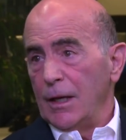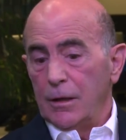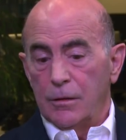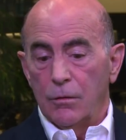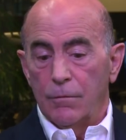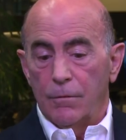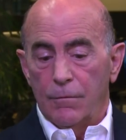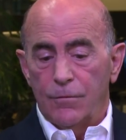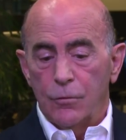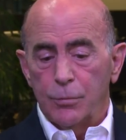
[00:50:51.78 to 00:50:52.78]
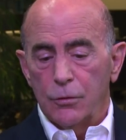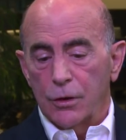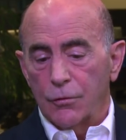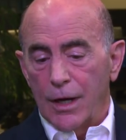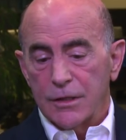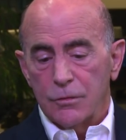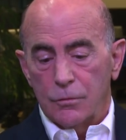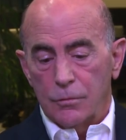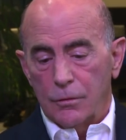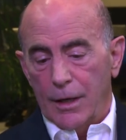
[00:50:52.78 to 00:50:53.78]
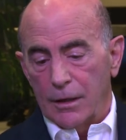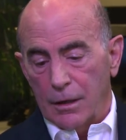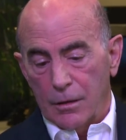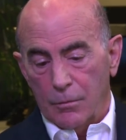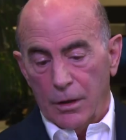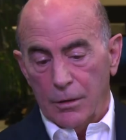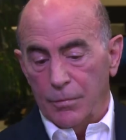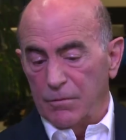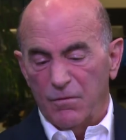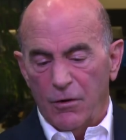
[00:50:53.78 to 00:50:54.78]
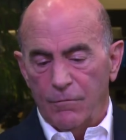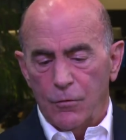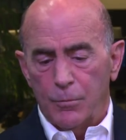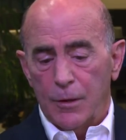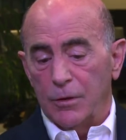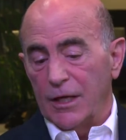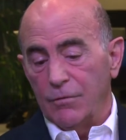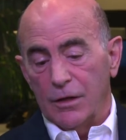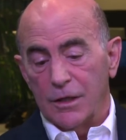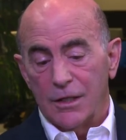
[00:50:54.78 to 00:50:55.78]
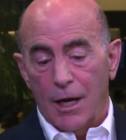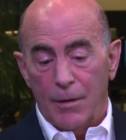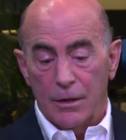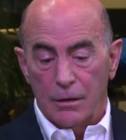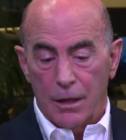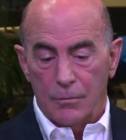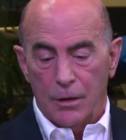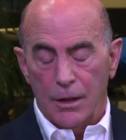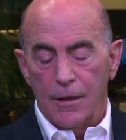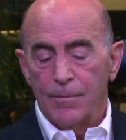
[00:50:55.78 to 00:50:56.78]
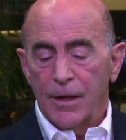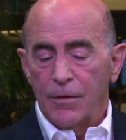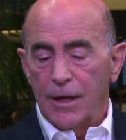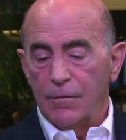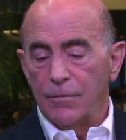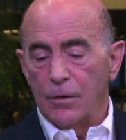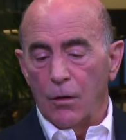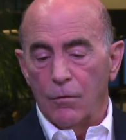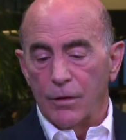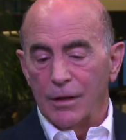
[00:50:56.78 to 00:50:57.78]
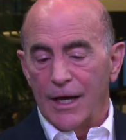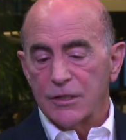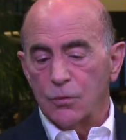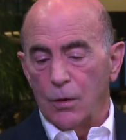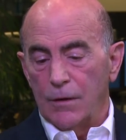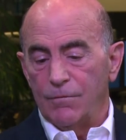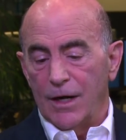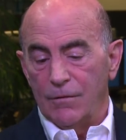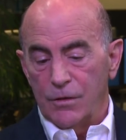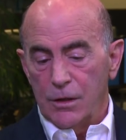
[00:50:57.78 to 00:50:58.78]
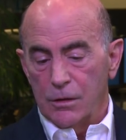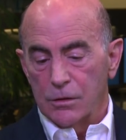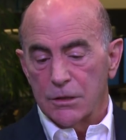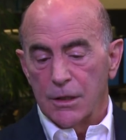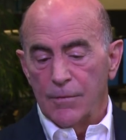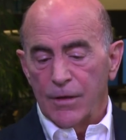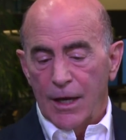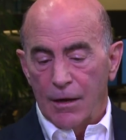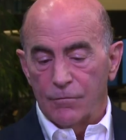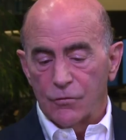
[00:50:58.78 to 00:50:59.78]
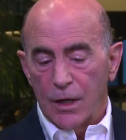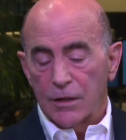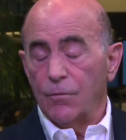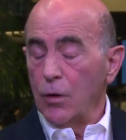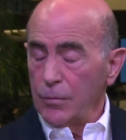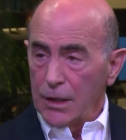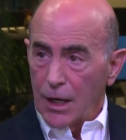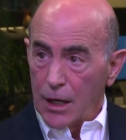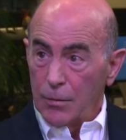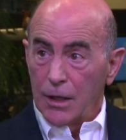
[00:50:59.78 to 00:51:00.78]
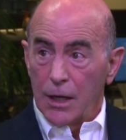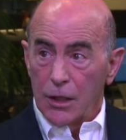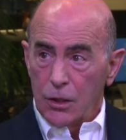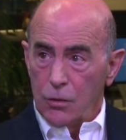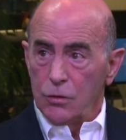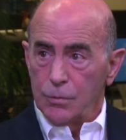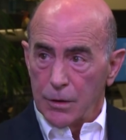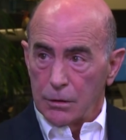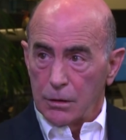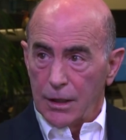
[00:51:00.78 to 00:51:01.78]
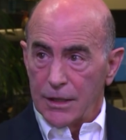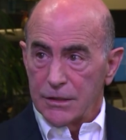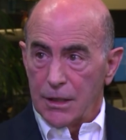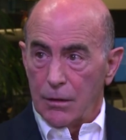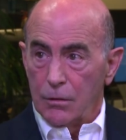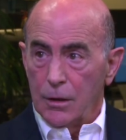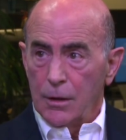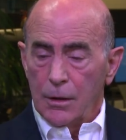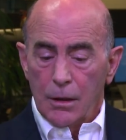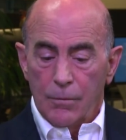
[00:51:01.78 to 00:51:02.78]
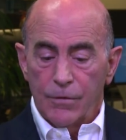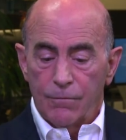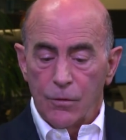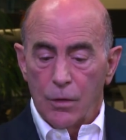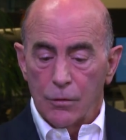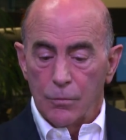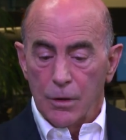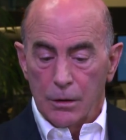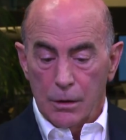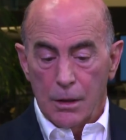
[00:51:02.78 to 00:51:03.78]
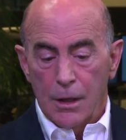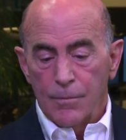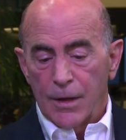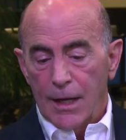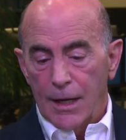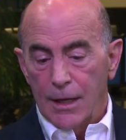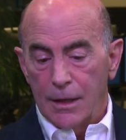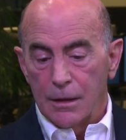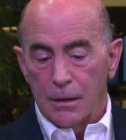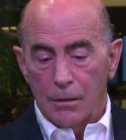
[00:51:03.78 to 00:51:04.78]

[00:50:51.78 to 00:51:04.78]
And there were a few plutocrats who, who had a lot of money, but very few people, even at the top, had a lot of money. They, over the last 25 years, have transformed the economy, got a huge middle class now, um, a few hundred million, and